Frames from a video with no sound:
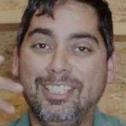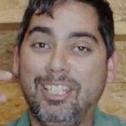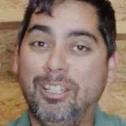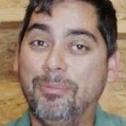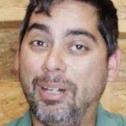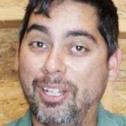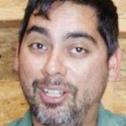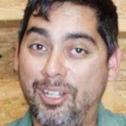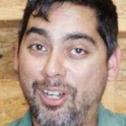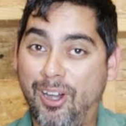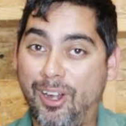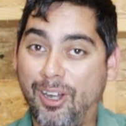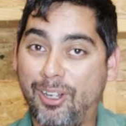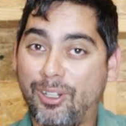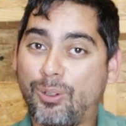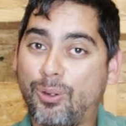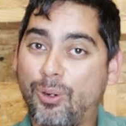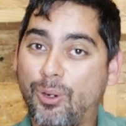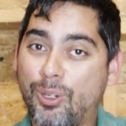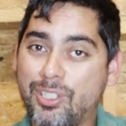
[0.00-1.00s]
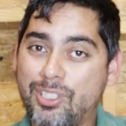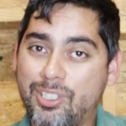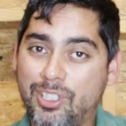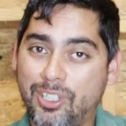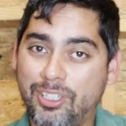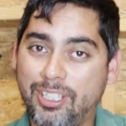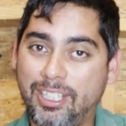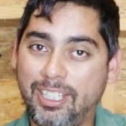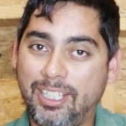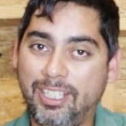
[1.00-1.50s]
to tell you about our cork
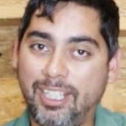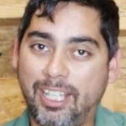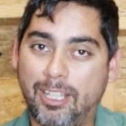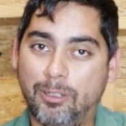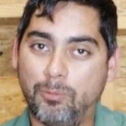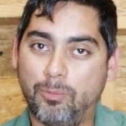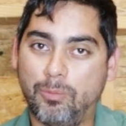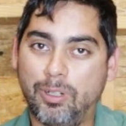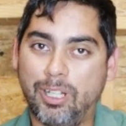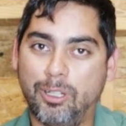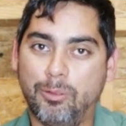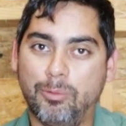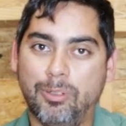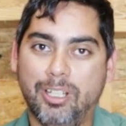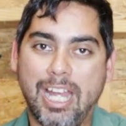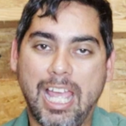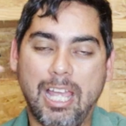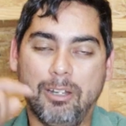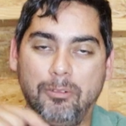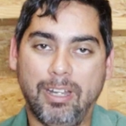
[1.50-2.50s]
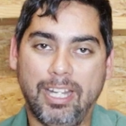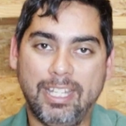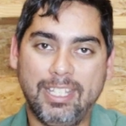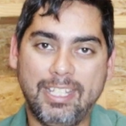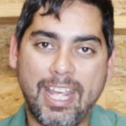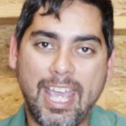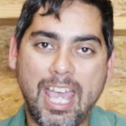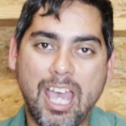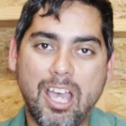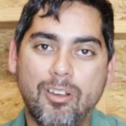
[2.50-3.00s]
journey and where we're at right
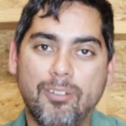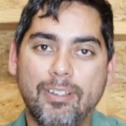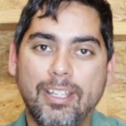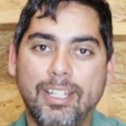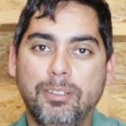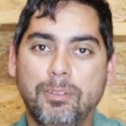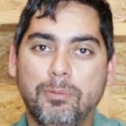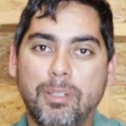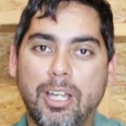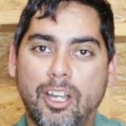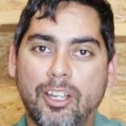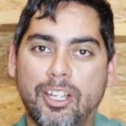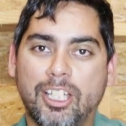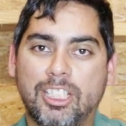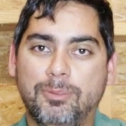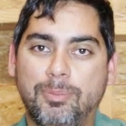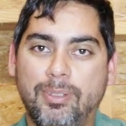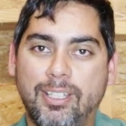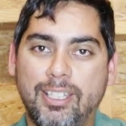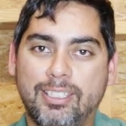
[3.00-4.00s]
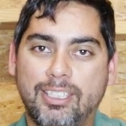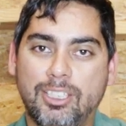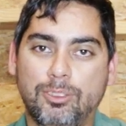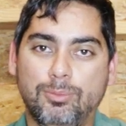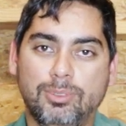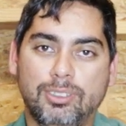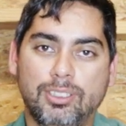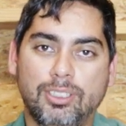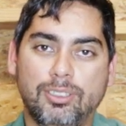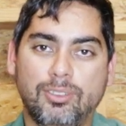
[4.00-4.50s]
now and our experiences
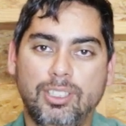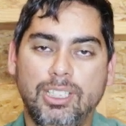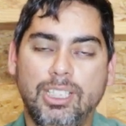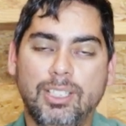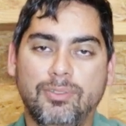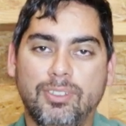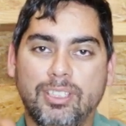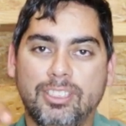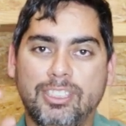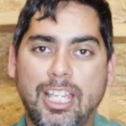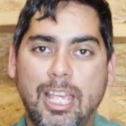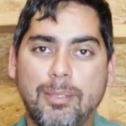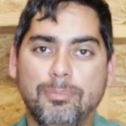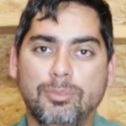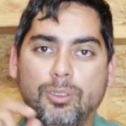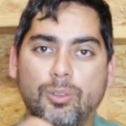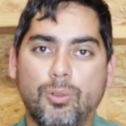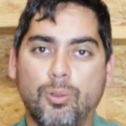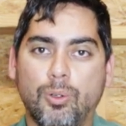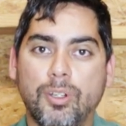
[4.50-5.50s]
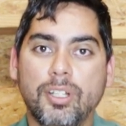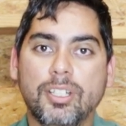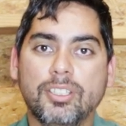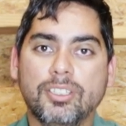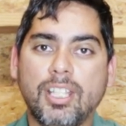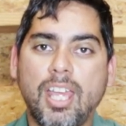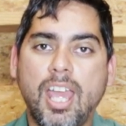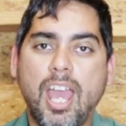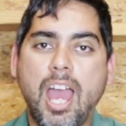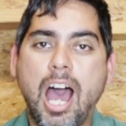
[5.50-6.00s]
with the three different types of
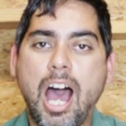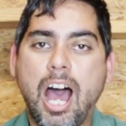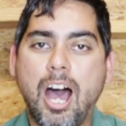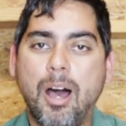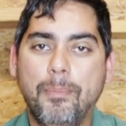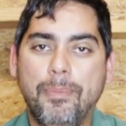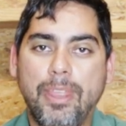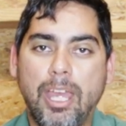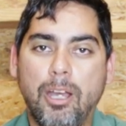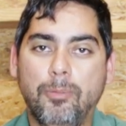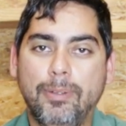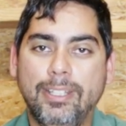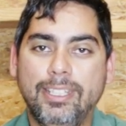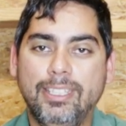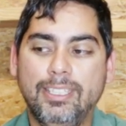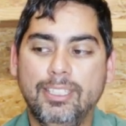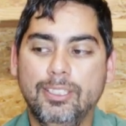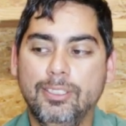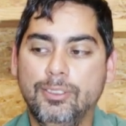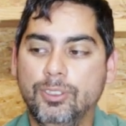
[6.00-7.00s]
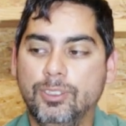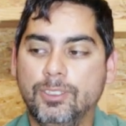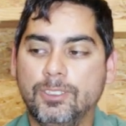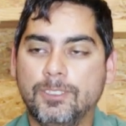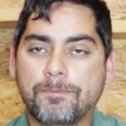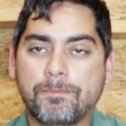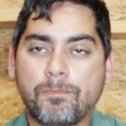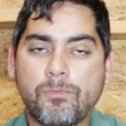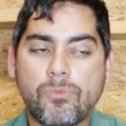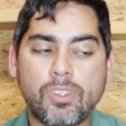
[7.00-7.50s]
corks that we
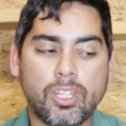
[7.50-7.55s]
use.